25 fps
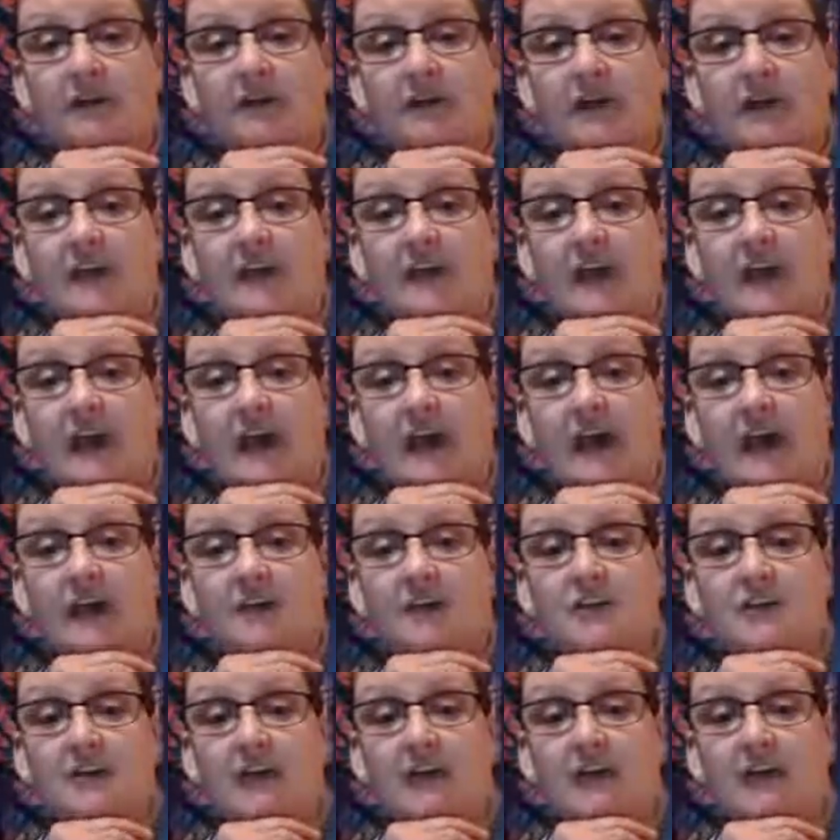that he
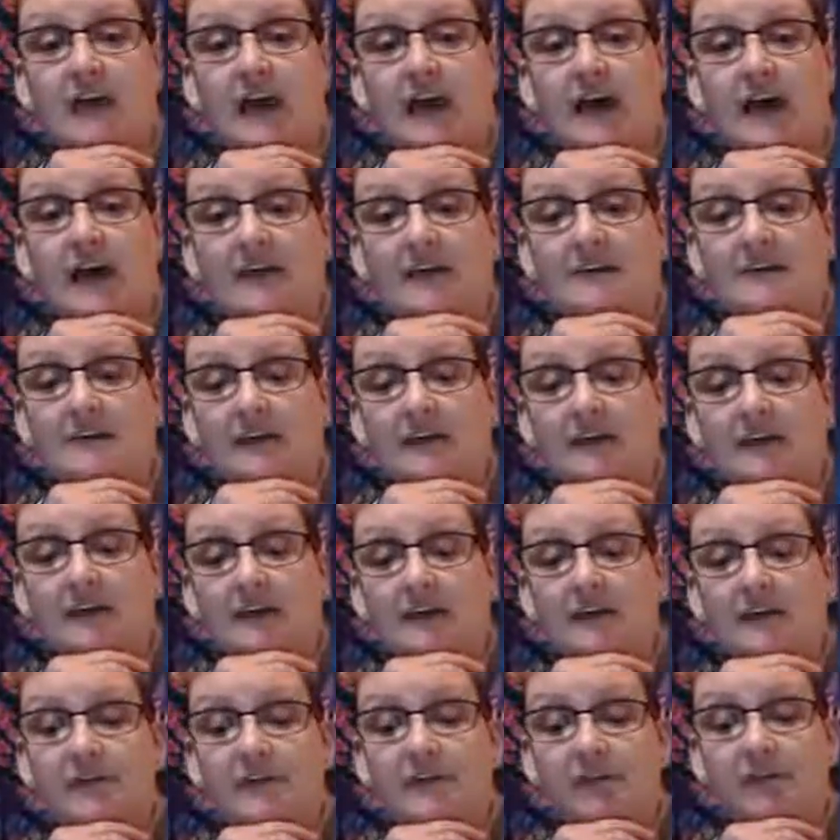actually has the
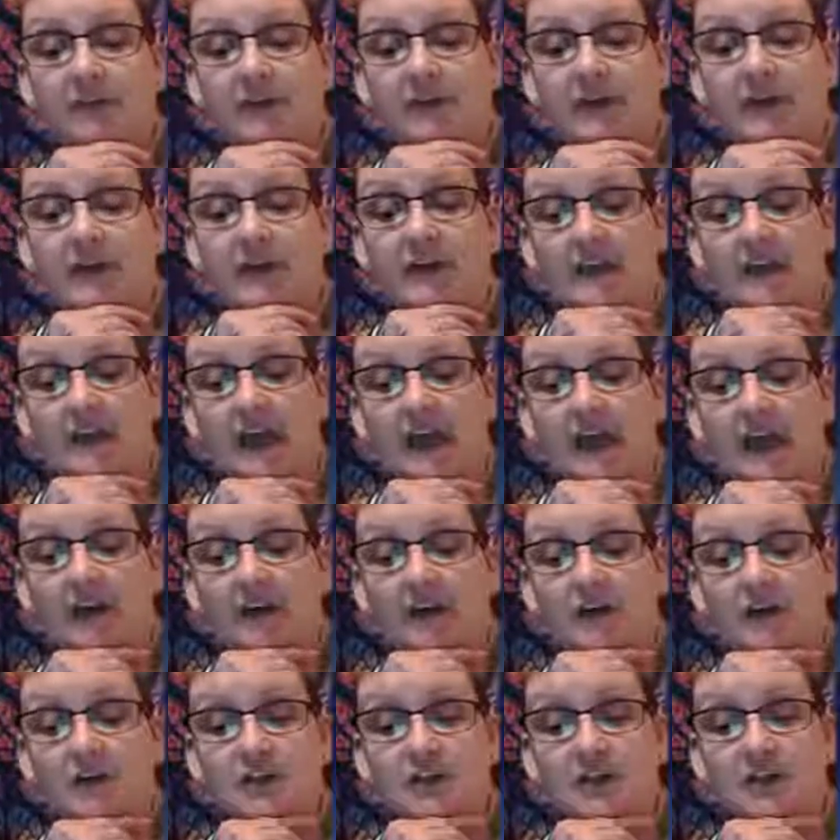gifts of feeling
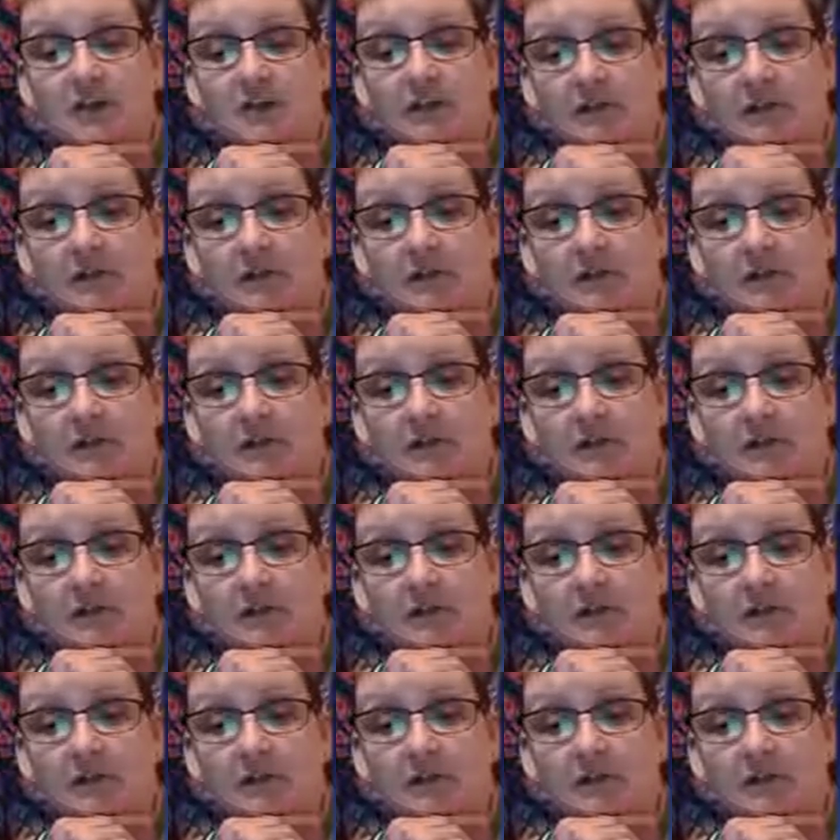energy.